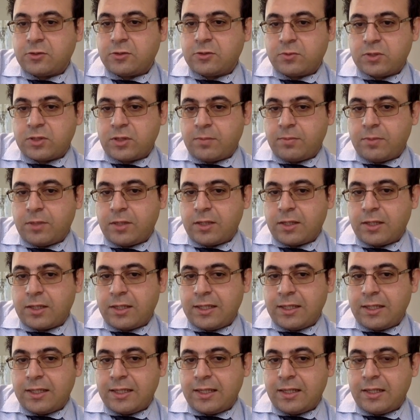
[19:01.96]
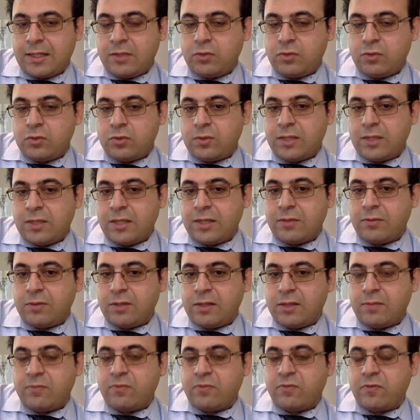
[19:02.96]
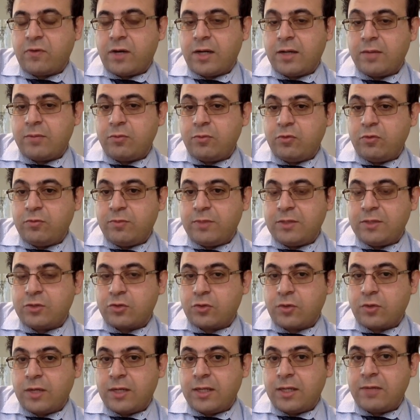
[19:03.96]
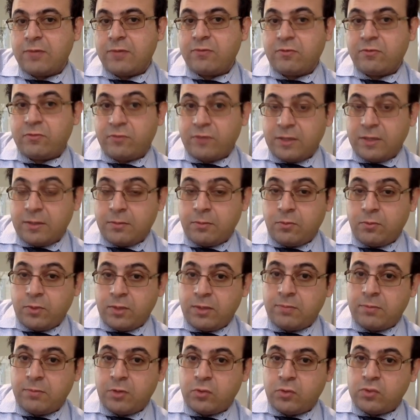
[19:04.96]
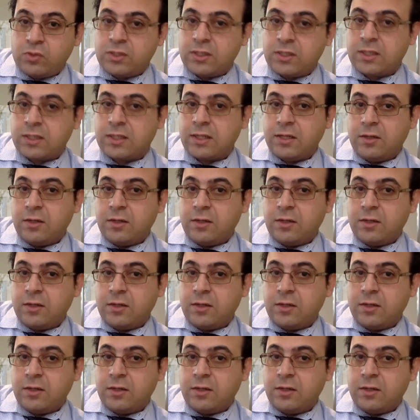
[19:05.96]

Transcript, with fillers: which I'm not gonna get into, that rhythm fine movement training with, with music,